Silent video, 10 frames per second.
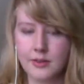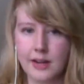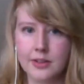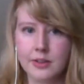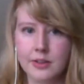
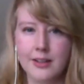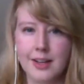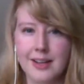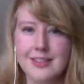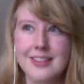5 o'clock
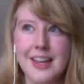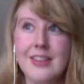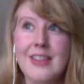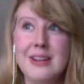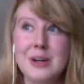classes, and
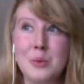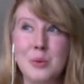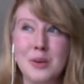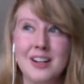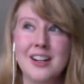then there
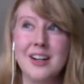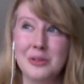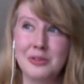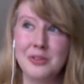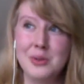were a
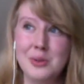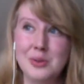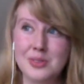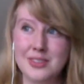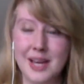
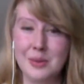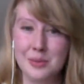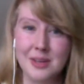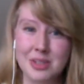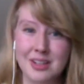few 10
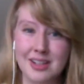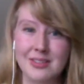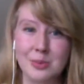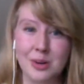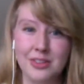p.m. classes, weren't